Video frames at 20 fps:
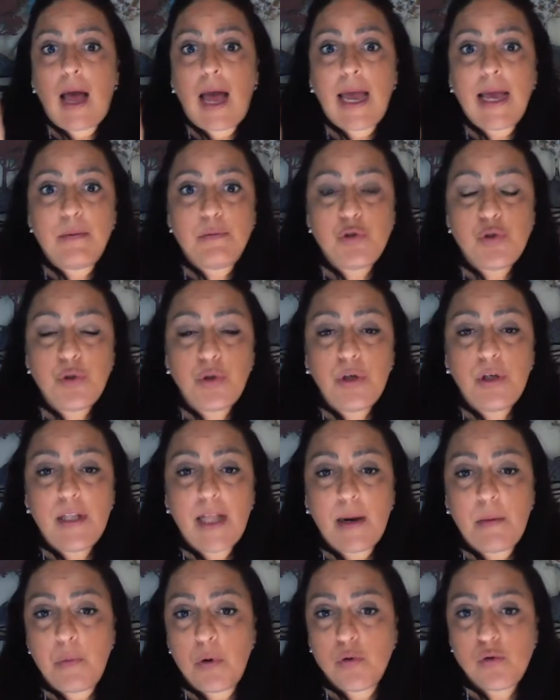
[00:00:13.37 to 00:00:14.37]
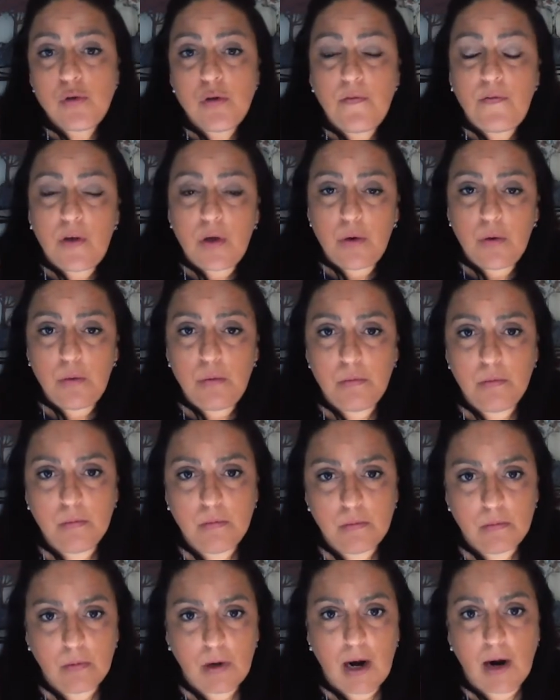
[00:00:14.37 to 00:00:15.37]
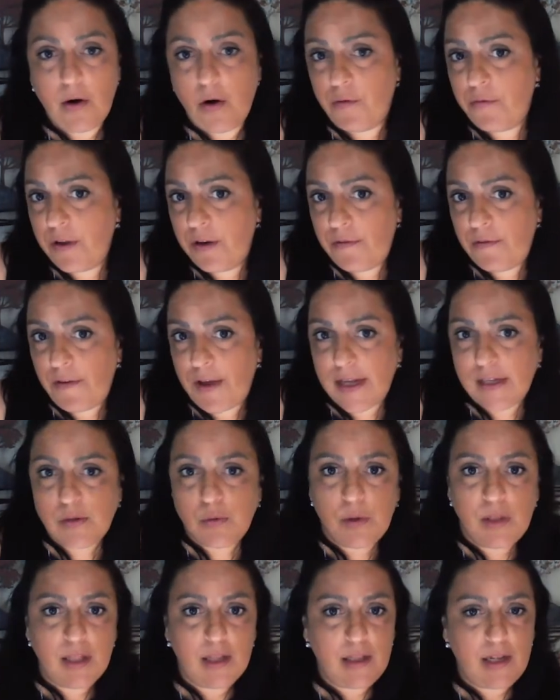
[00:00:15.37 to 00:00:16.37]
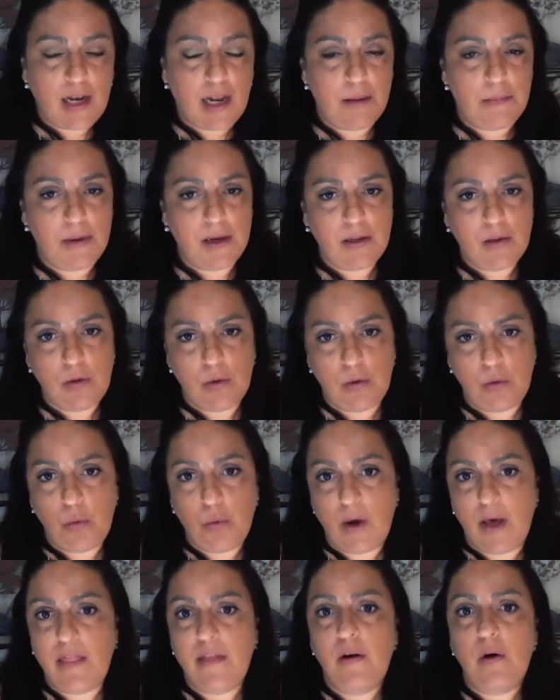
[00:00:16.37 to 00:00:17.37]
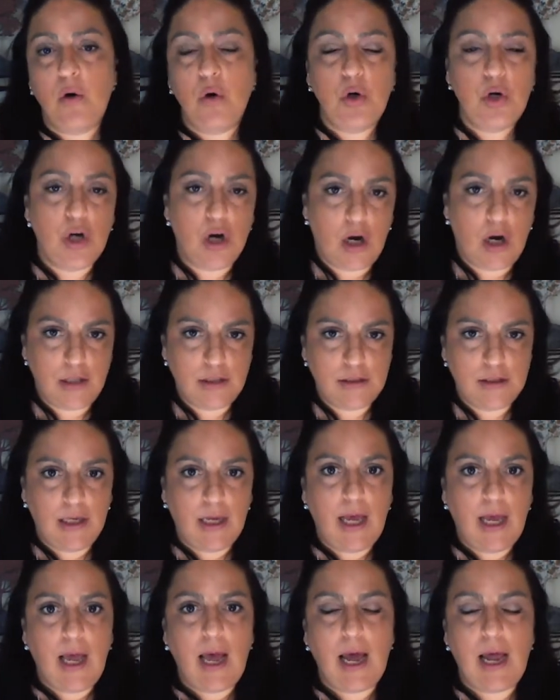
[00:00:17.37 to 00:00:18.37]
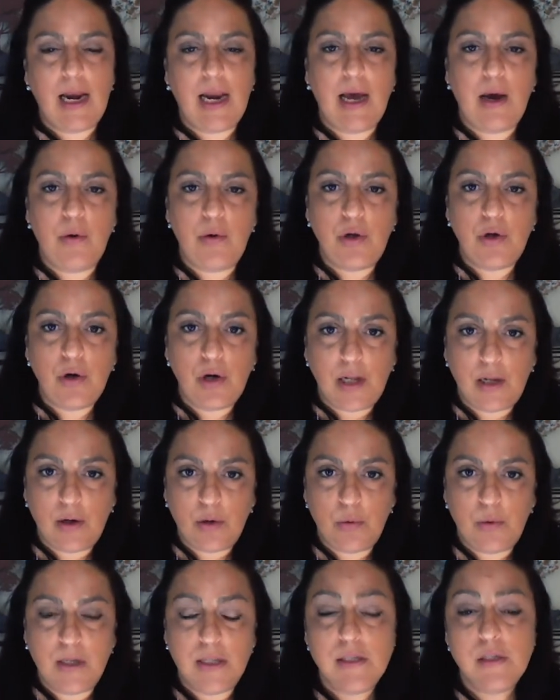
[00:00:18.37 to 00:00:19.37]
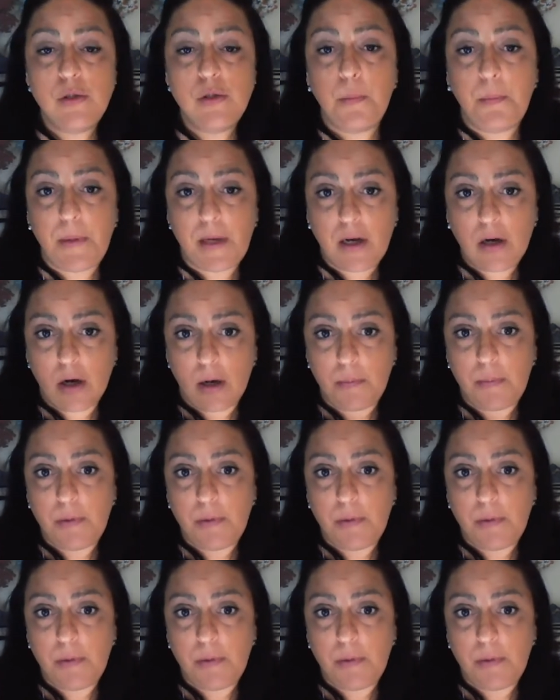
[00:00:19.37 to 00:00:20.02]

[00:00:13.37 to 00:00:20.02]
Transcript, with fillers: I am sure that most of you are often faced with the dilemma to whether or not allow your little ones to pick